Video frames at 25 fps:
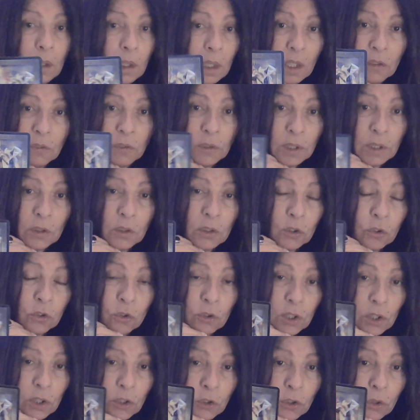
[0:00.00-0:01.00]
Even in the
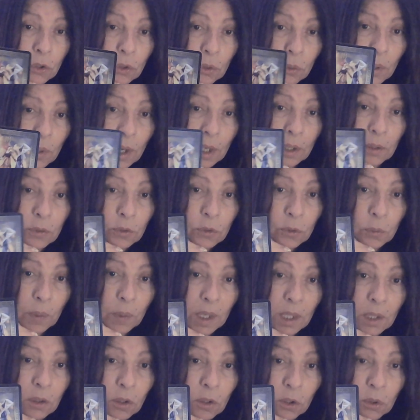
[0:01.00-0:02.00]
traditional Rider's
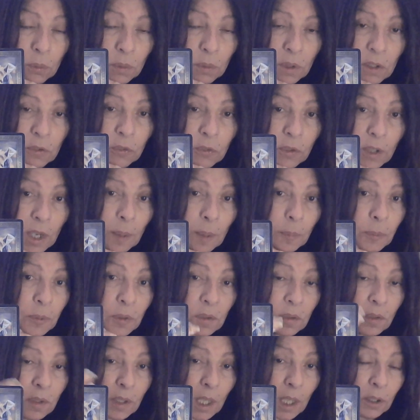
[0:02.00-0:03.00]
Waite, the Three of Cups
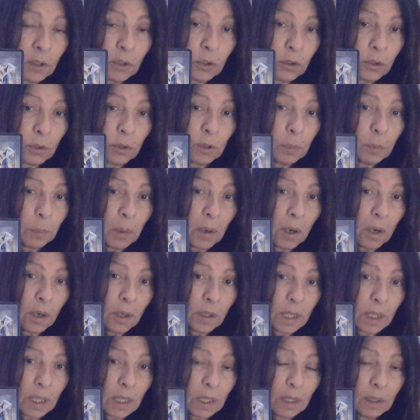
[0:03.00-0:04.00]
is not a third
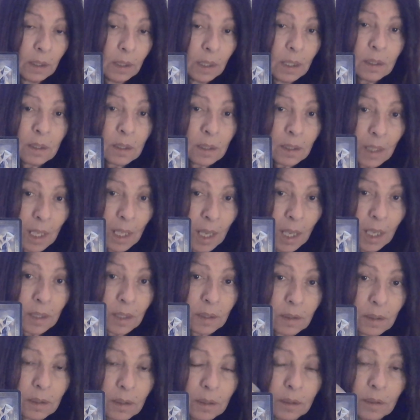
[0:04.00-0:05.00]
party. It's
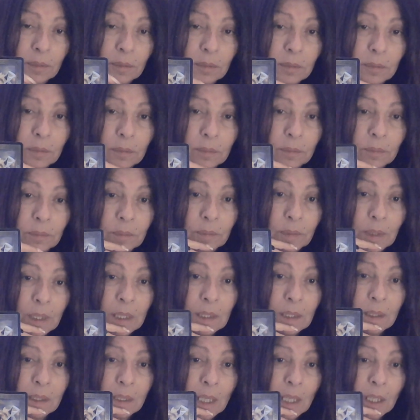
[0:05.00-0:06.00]
not.
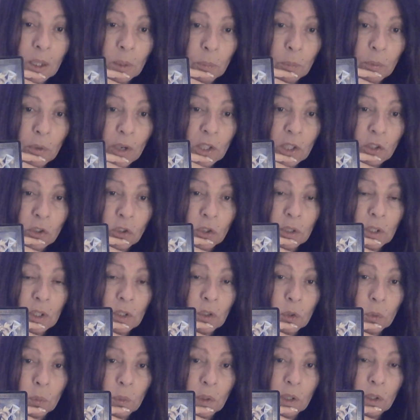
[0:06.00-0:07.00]
It's celebration,
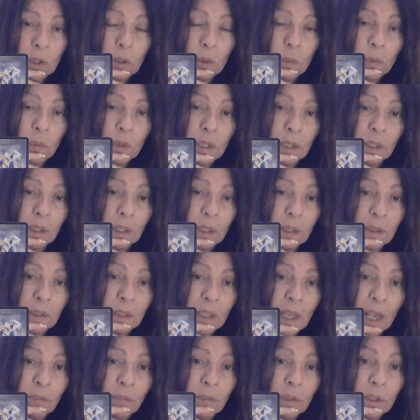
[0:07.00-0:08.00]
it's reunion, it's
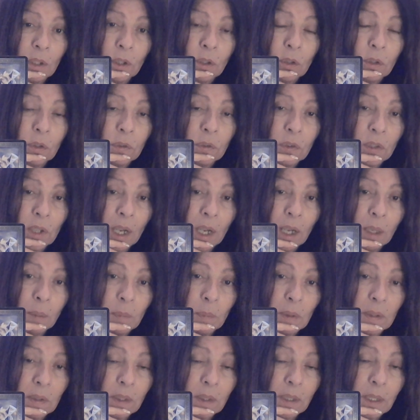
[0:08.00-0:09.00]
having a good
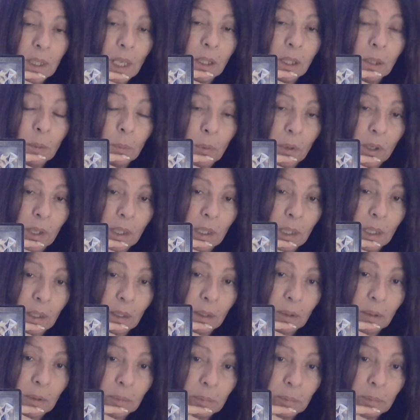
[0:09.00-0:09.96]
time, it's celebrating.